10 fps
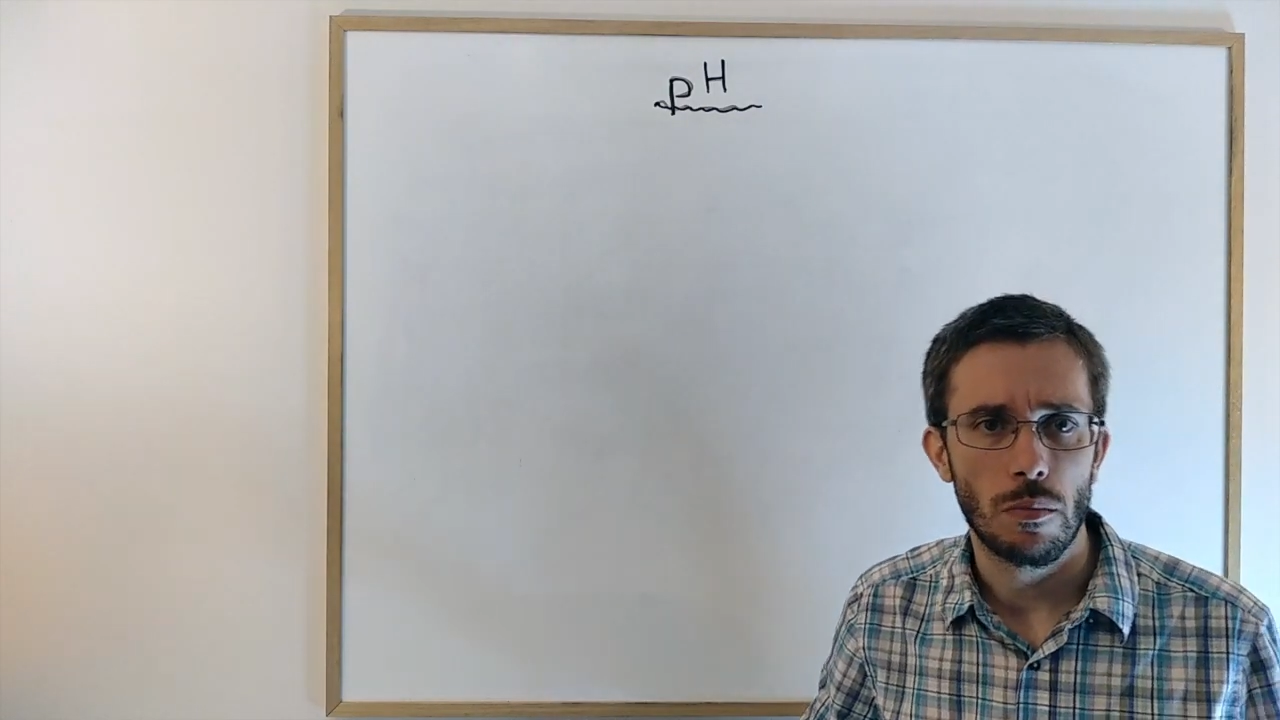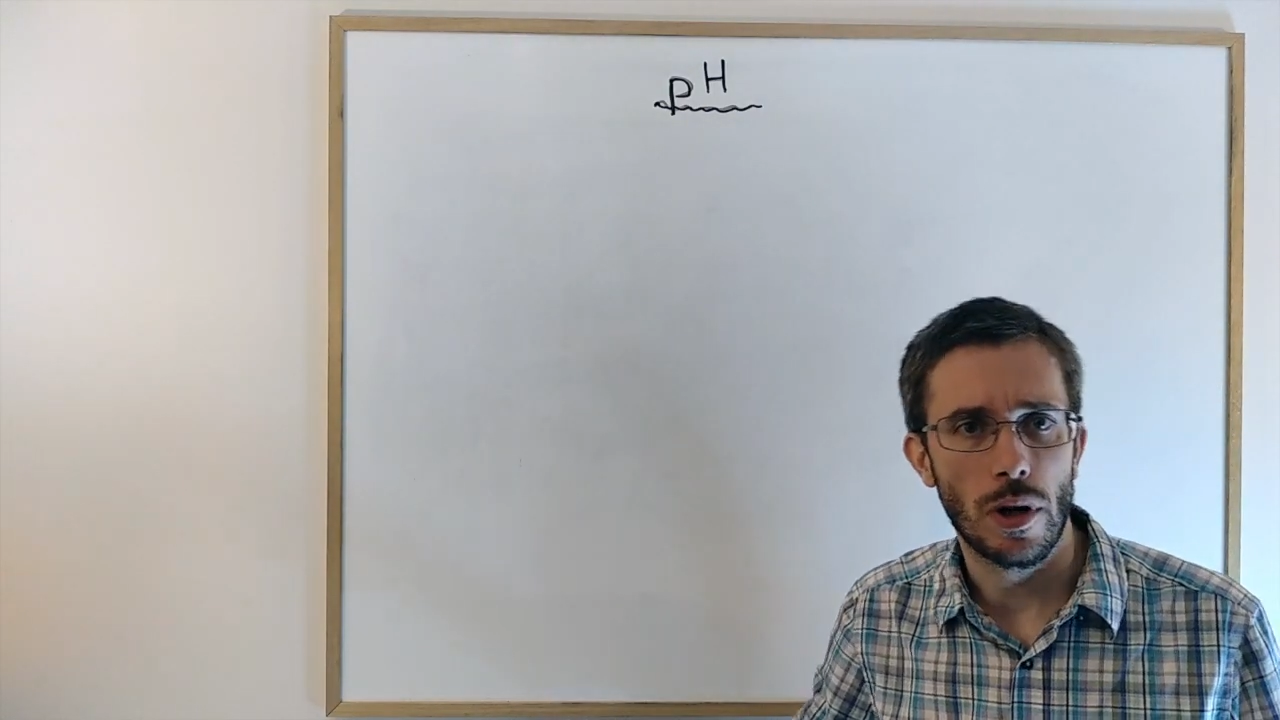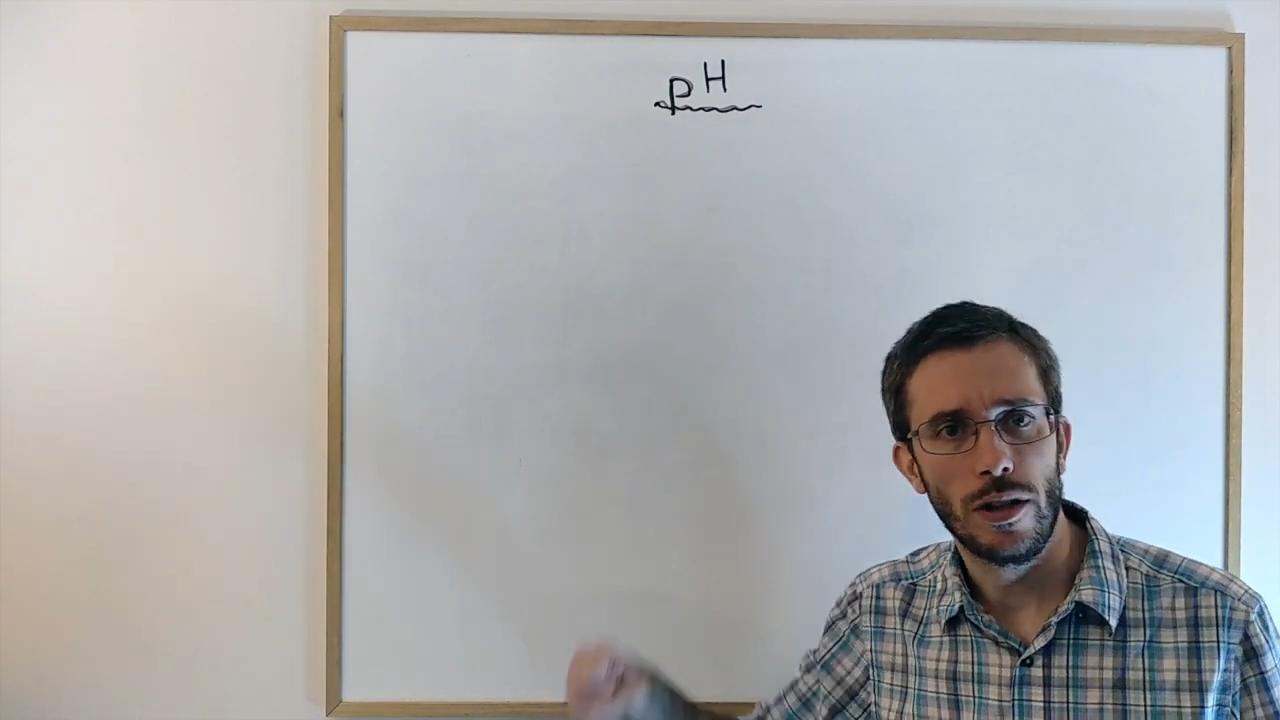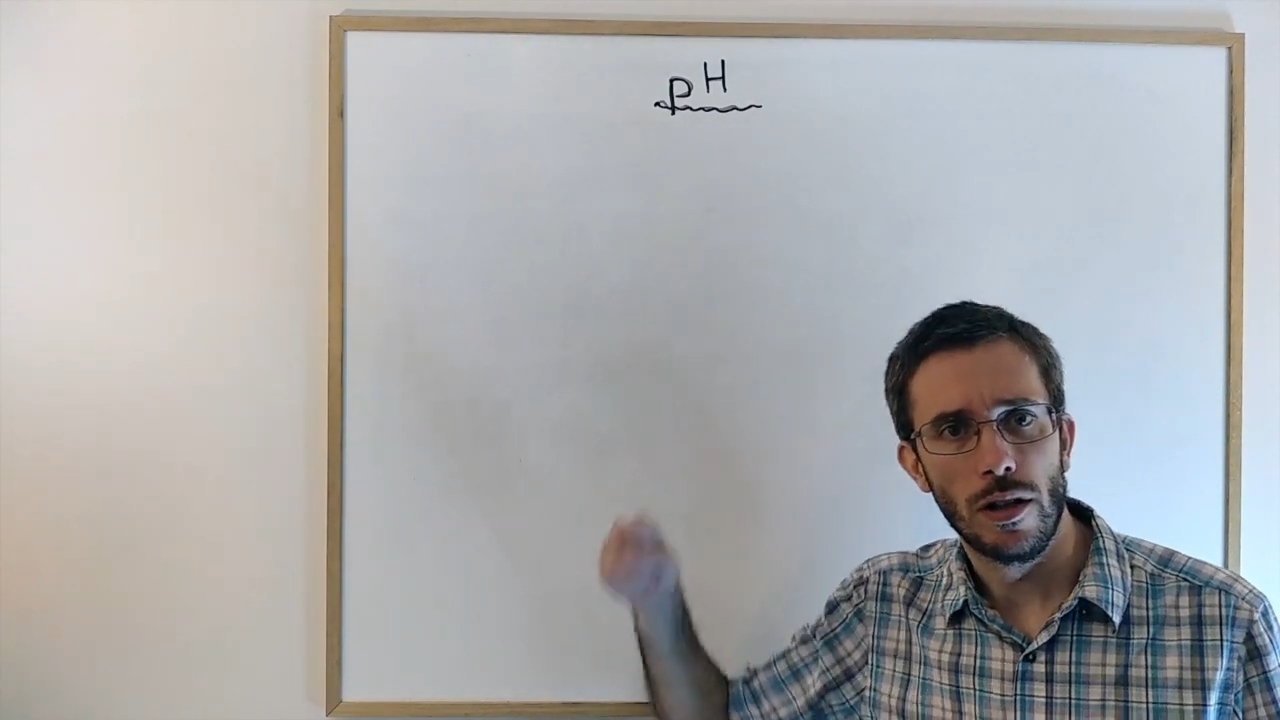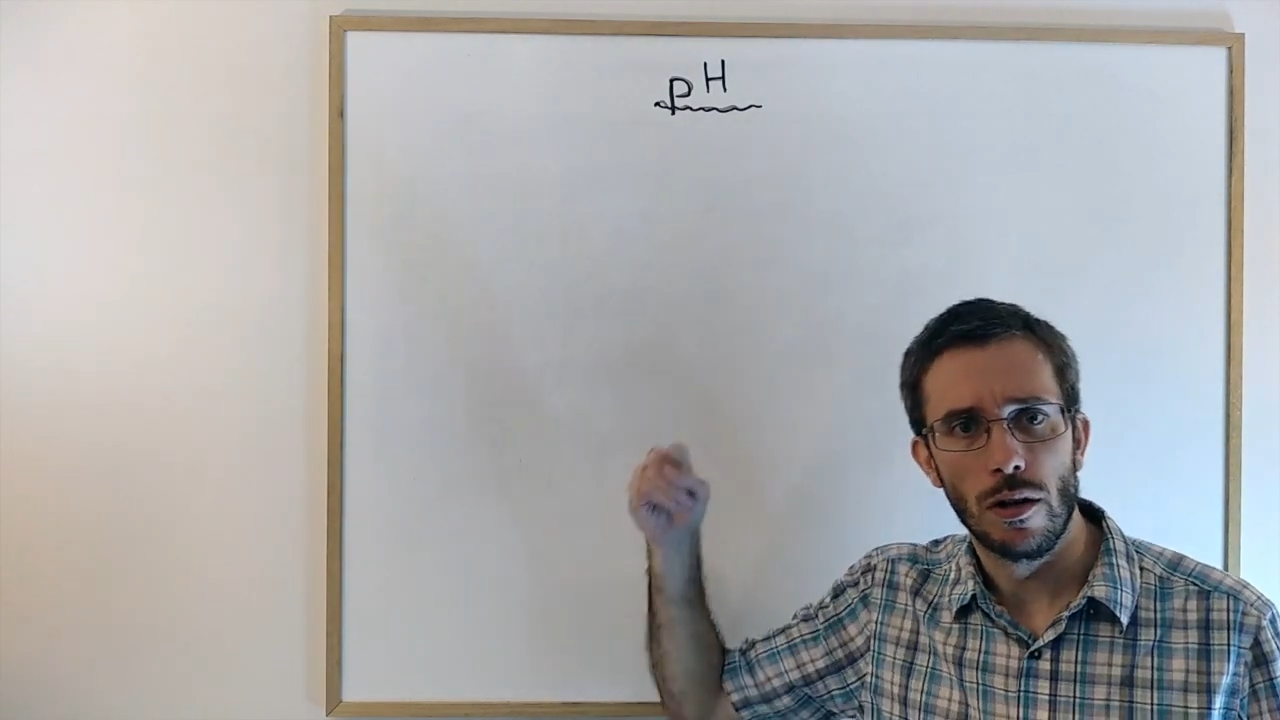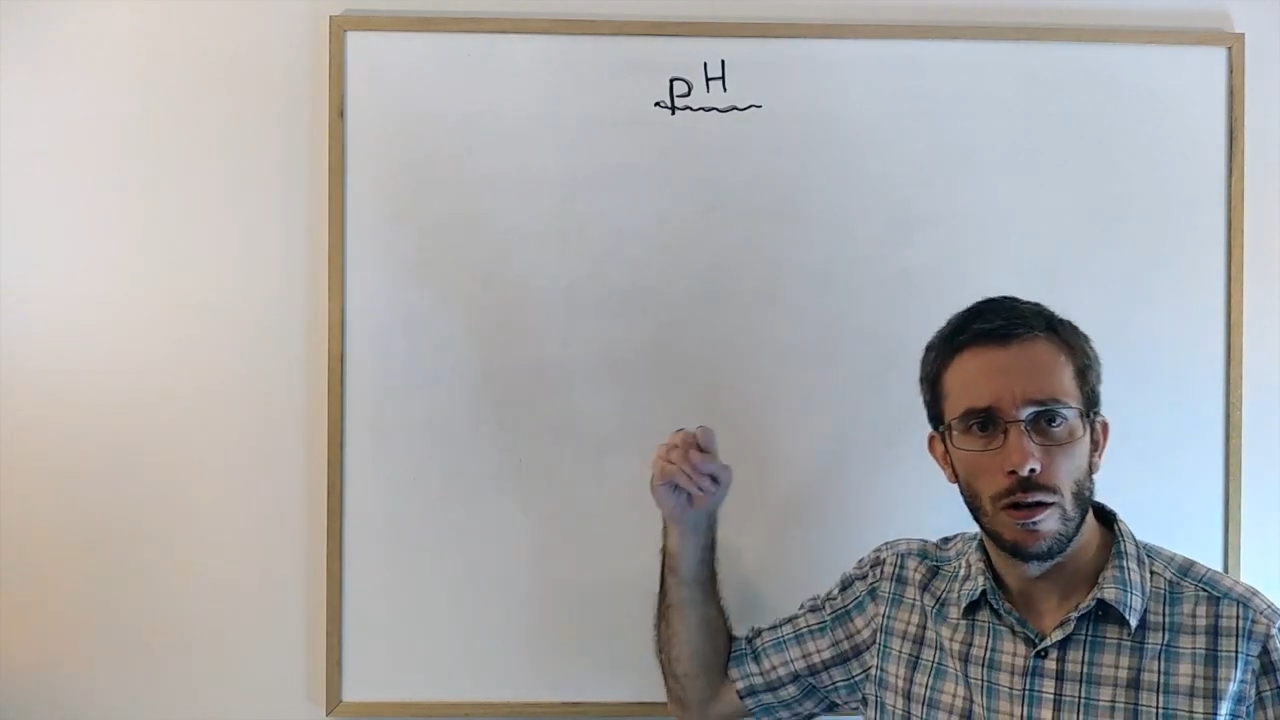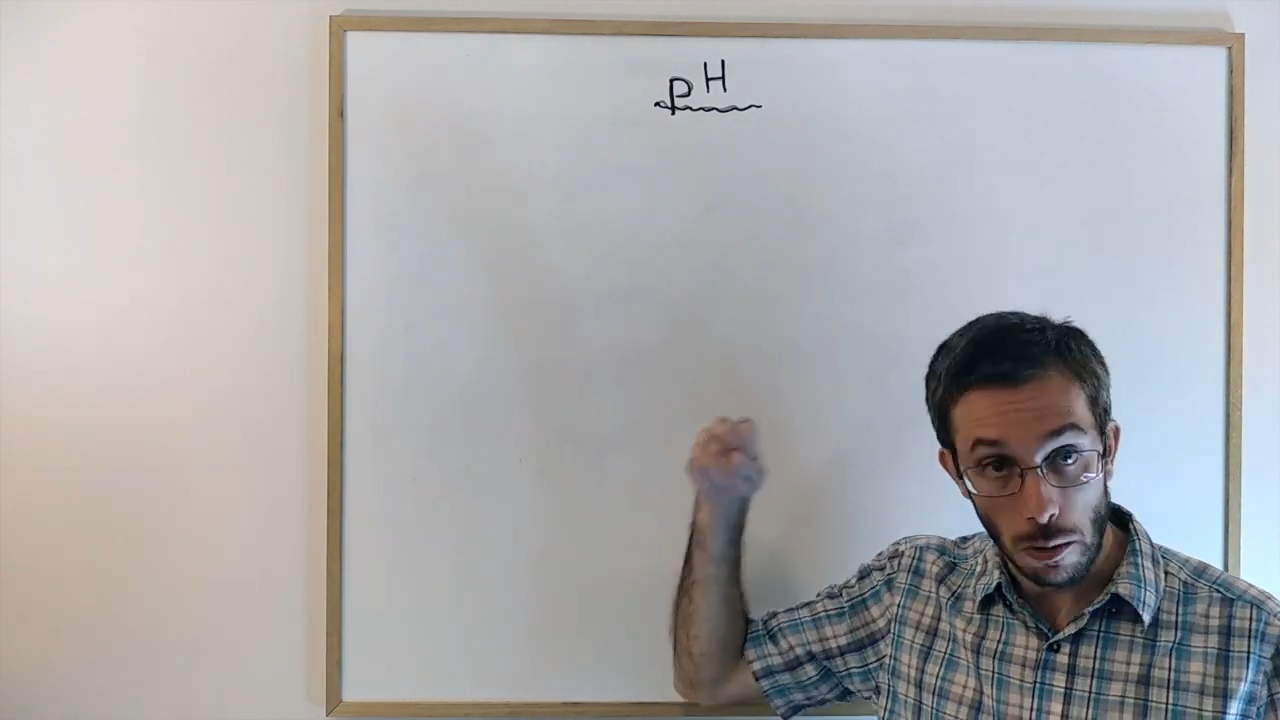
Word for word: But